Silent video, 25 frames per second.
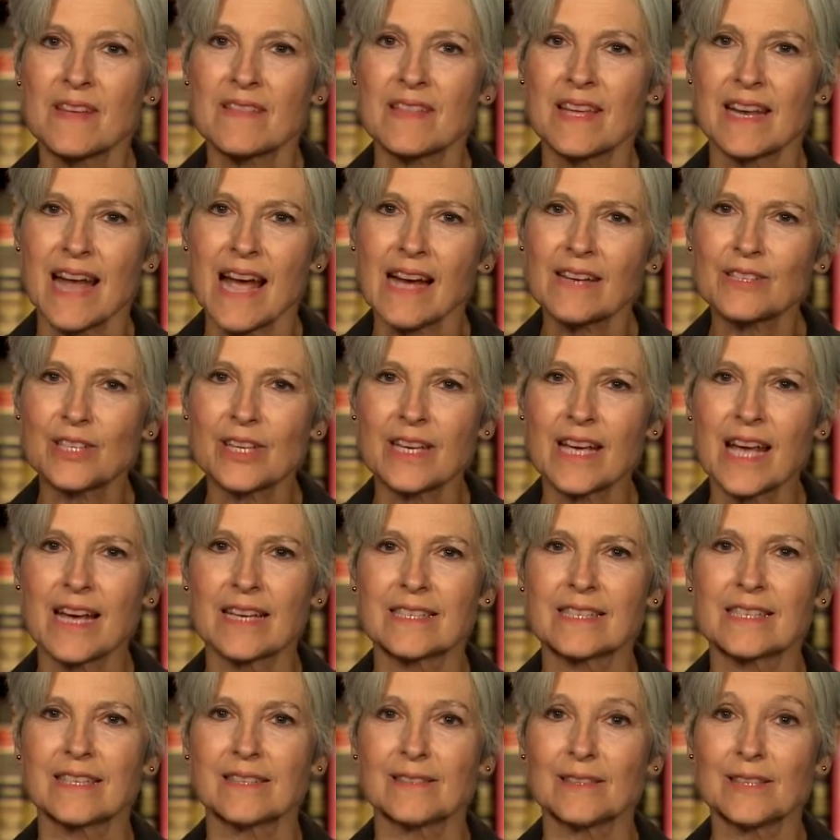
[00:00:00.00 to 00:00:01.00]
that actually
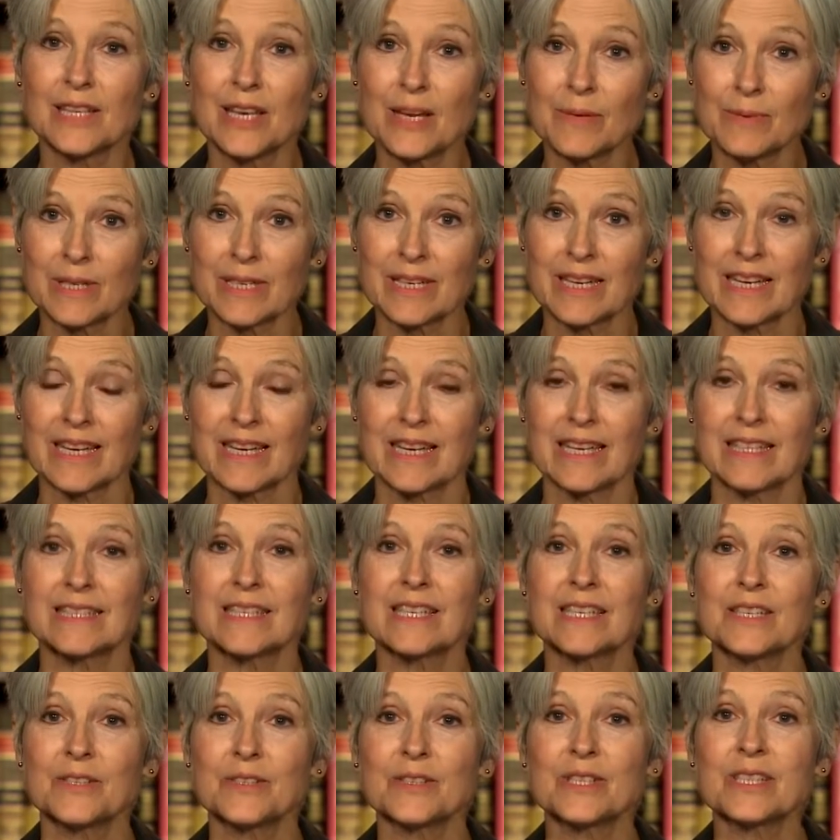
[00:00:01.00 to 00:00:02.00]
has the liberty
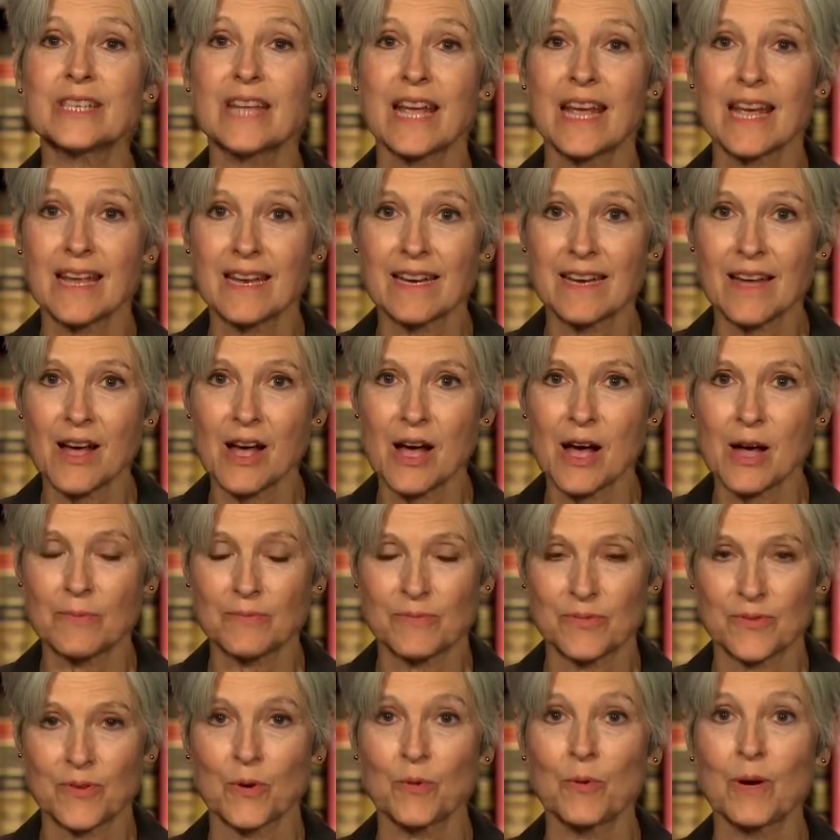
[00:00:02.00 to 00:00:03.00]
to stand
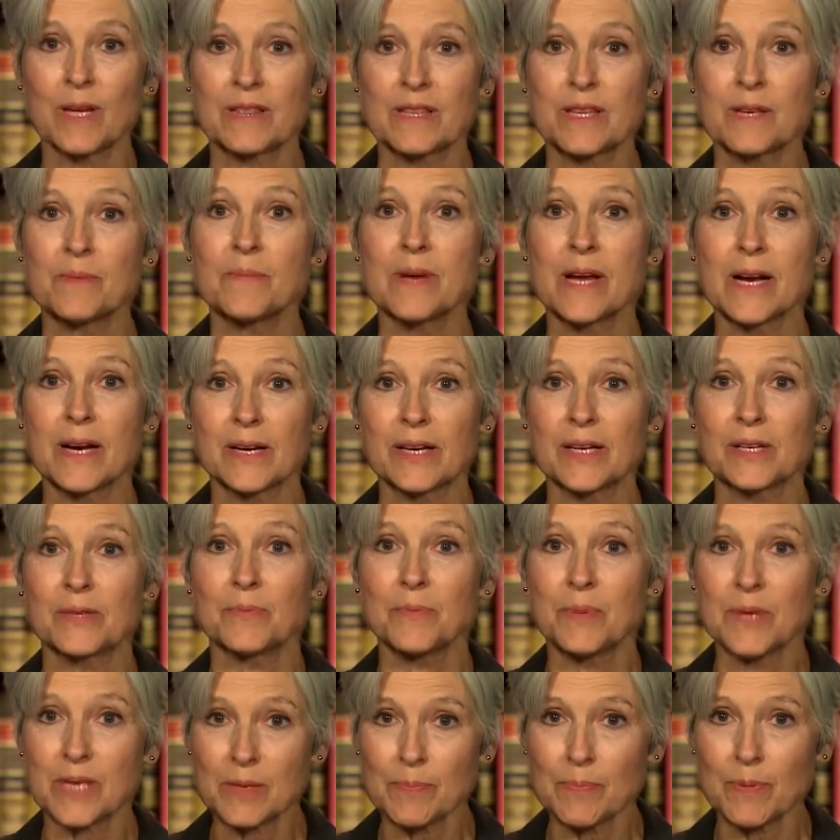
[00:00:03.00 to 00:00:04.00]
up for what the
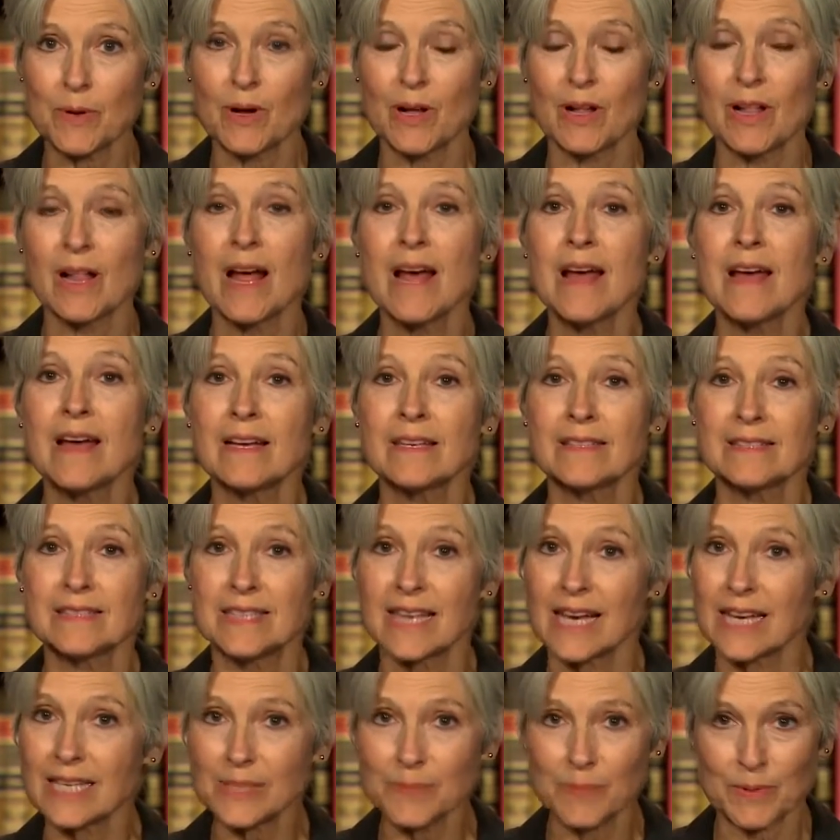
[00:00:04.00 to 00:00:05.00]
American people
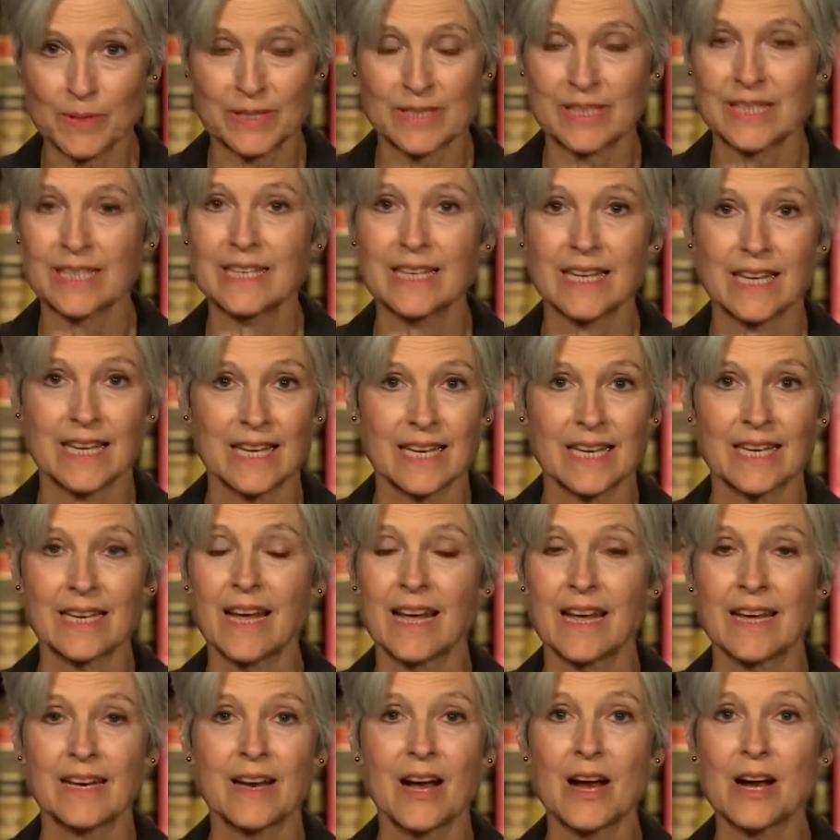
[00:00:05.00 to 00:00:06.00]
desperately need
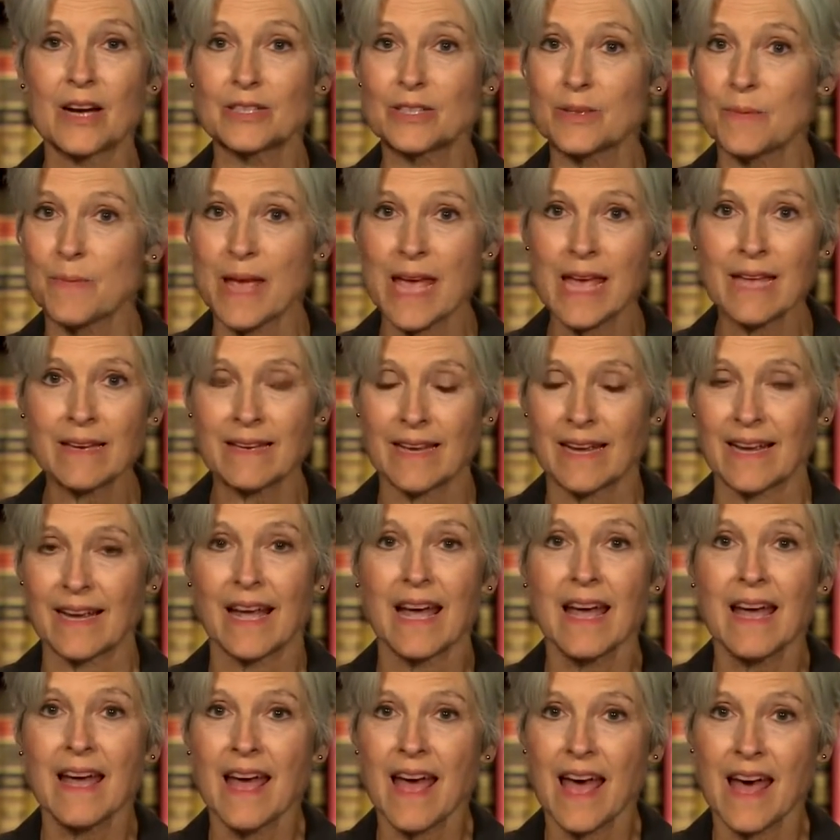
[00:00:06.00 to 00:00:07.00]
and are demanding.
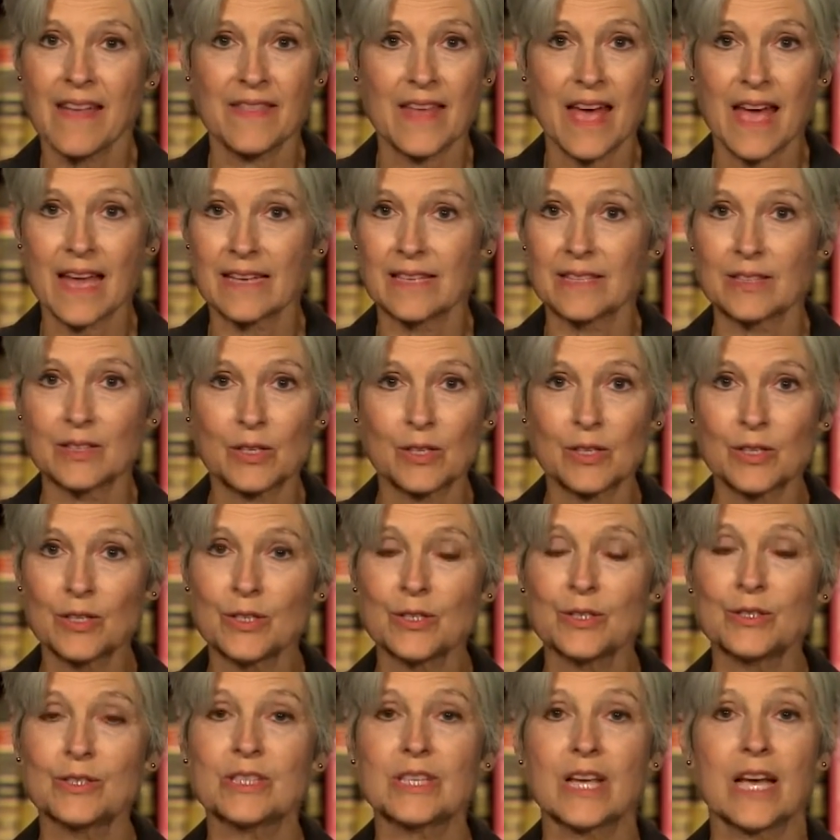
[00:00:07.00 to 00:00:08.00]
And that
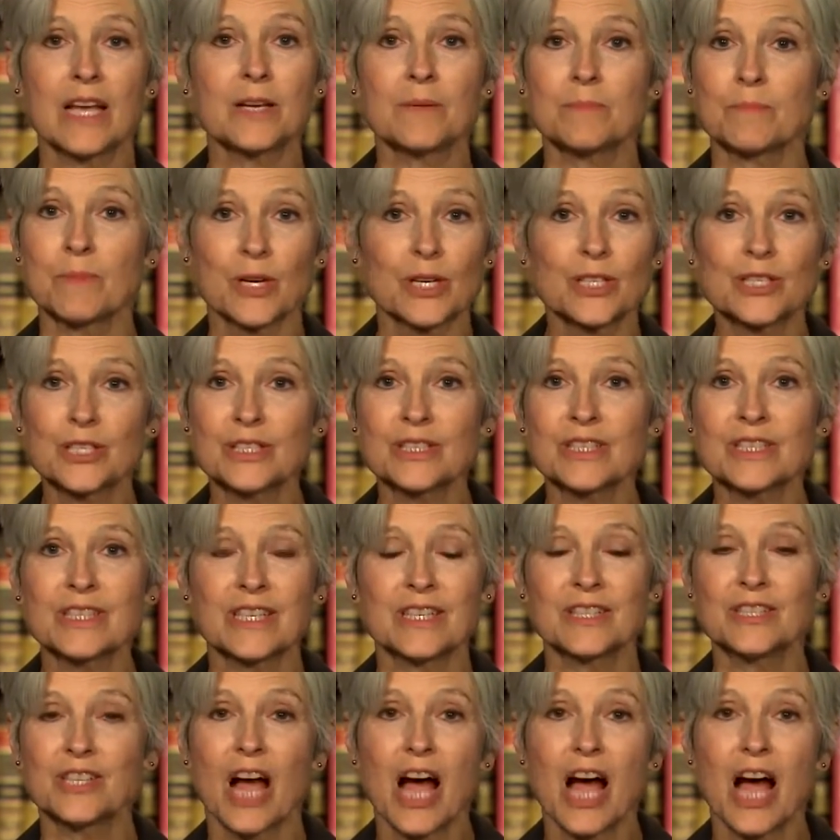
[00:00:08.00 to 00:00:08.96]
includes an emergency